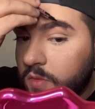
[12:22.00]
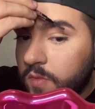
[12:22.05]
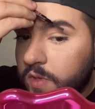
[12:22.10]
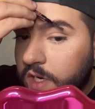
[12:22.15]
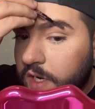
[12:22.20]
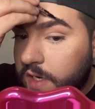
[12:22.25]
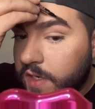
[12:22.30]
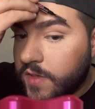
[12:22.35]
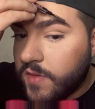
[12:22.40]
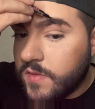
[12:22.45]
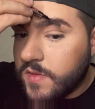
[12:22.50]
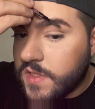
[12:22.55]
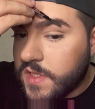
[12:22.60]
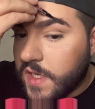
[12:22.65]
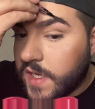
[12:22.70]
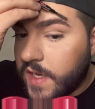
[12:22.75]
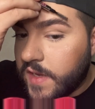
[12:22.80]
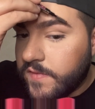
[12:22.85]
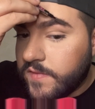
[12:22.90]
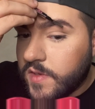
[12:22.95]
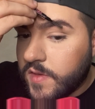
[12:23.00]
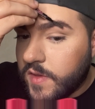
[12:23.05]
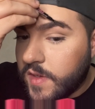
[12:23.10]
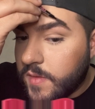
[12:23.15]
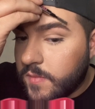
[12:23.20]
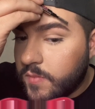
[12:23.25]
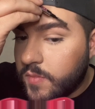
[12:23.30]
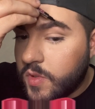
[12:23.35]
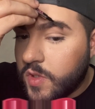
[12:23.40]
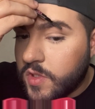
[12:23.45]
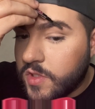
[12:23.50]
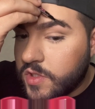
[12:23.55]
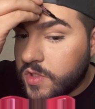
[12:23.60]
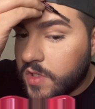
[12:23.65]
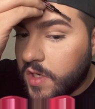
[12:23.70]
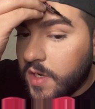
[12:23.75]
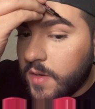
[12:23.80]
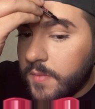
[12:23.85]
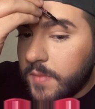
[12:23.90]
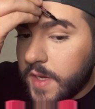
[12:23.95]
what I do is I have to like push
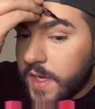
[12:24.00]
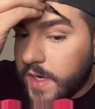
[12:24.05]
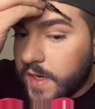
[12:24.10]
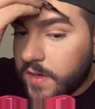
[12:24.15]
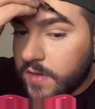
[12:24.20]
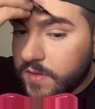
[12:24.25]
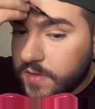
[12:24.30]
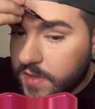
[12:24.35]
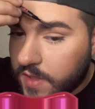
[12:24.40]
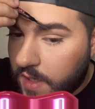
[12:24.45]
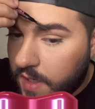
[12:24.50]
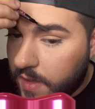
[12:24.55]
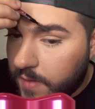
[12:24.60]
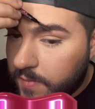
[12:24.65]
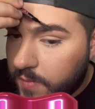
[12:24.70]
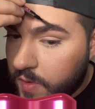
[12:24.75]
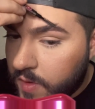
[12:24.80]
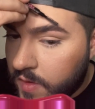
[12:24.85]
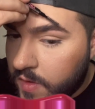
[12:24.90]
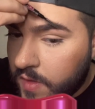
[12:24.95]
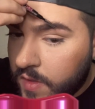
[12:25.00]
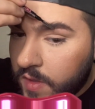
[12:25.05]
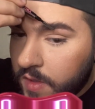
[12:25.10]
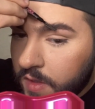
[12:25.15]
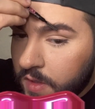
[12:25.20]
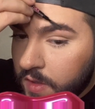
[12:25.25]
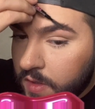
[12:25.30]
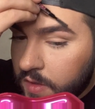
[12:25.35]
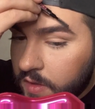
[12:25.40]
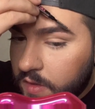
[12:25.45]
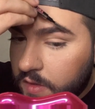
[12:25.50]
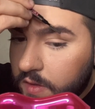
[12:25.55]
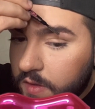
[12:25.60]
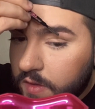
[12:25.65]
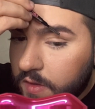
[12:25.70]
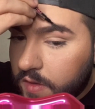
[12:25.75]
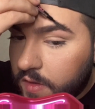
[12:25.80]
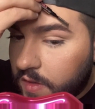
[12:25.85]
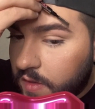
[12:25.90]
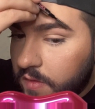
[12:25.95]
all my hairs up,
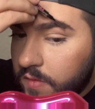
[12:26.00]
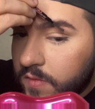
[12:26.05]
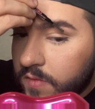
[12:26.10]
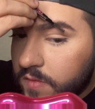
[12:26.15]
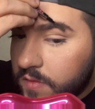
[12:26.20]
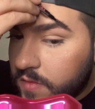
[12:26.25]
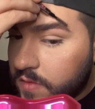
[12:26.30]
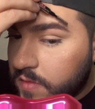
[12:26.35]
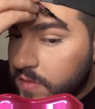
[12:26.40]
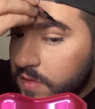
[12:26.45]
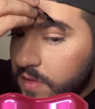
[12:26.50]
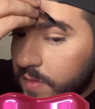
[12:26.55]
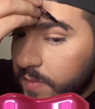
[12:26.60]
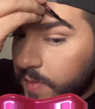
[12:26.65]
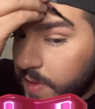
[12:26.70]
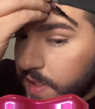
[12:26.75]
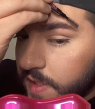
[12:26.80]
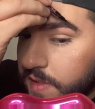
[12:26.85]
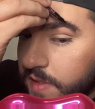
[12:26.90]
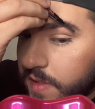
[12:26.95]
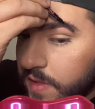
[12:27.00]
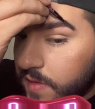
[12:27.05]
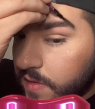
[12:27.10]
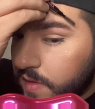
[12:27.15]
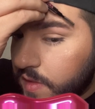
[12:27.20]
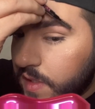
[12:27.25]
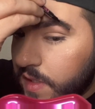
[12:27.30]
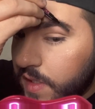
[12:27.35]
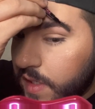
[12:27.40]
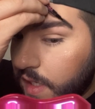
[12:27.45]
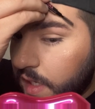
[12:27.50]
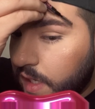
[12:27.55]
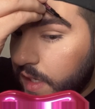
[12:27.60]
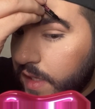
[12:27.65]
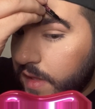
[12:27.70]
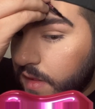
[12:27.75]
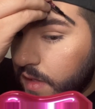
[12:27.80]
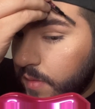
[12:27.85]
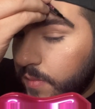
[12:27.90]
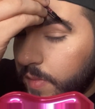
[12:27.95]
you know, to basically
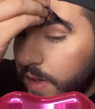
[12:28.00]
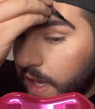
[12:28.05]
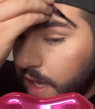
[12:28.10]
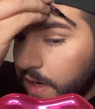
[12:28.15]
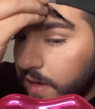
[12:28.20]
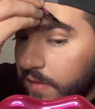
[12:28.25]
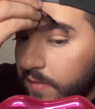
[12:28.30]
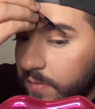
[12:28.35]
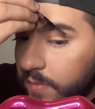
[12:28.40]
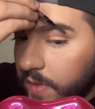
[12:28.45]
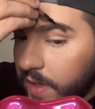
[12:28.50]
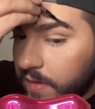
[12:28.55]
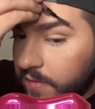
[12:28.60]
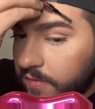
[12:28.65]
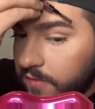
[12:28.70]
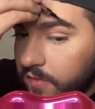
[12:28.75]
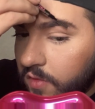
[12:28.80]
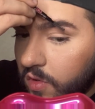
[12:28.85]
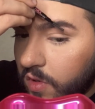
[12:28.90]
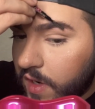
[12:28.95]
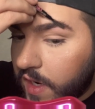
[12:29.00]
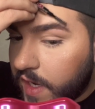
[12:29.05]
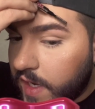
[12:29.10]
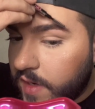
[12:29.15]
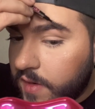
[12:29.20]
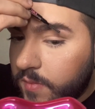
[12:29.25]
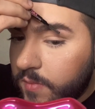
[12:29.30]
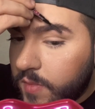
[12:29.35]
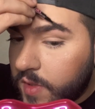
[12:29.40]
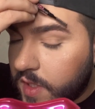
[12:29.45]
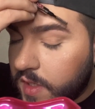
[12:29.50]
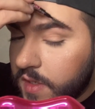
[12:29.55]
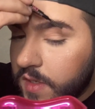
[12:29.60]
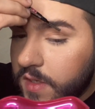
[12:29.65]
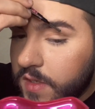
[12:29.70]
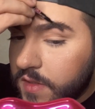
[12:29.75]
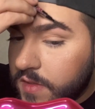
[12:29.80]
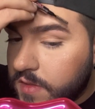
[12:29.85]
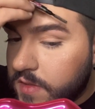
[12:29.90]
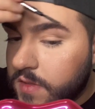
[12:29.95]
hit the back of my forehead,
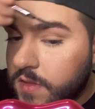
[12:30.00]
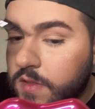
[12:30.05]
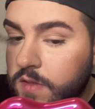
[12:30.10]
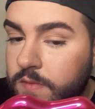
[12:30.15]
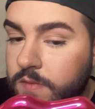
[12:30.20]
because